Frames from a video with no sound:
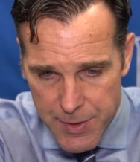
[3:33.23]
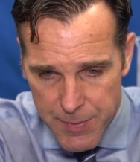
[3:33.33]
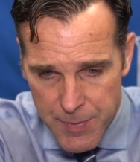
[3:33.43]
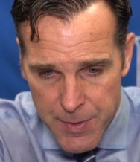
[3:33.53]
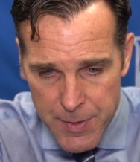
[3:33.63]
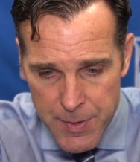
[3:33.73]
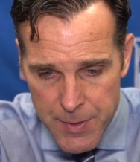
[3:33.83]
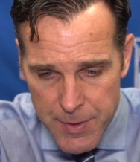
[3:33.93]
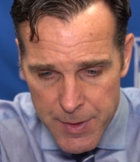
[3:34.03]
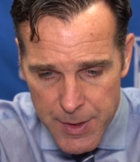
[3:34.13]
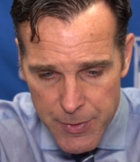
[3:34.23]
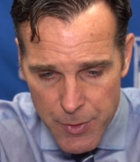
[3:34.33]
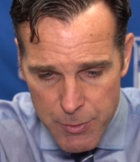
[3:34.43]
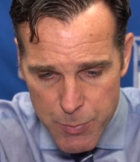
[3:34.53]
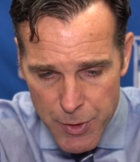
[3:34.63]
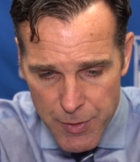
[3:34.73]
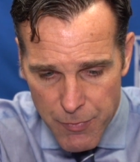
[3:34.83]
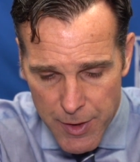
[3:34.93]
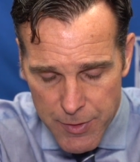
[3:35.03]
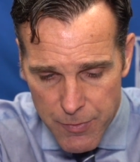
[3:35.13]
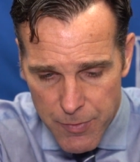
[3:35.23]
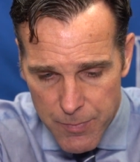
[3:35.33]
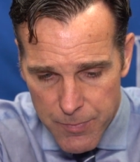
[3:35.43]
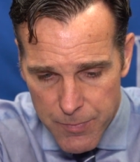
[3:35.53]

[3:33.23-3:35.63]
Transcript: And uh, I thought he was pretty effective.